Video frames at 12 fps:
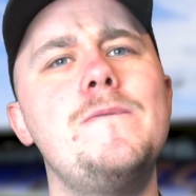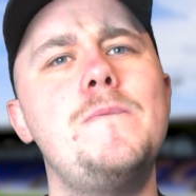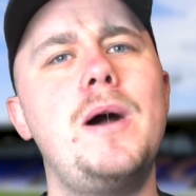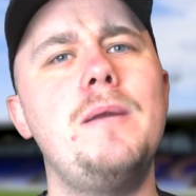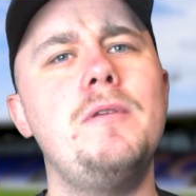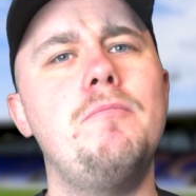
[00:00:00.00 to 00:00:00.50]

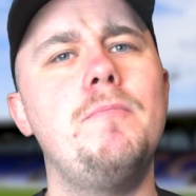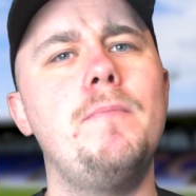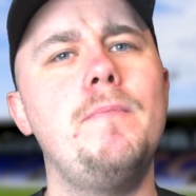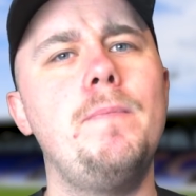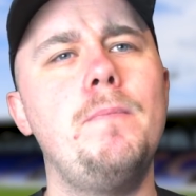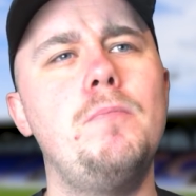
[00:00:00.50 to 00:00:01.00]
Might be
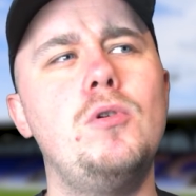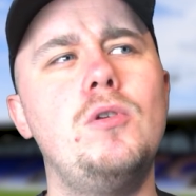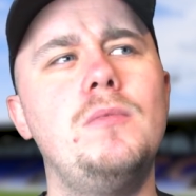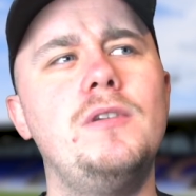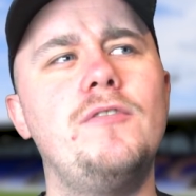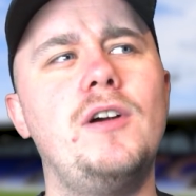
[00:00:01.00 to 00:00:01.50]

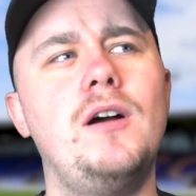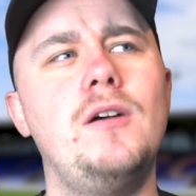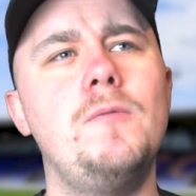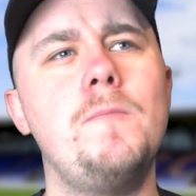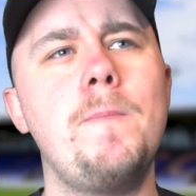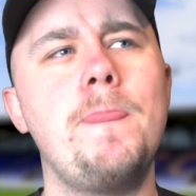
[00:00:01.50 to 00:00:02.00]
Bournemouth at
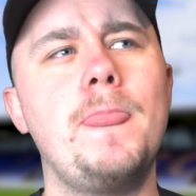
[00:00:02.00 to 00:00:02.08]
home,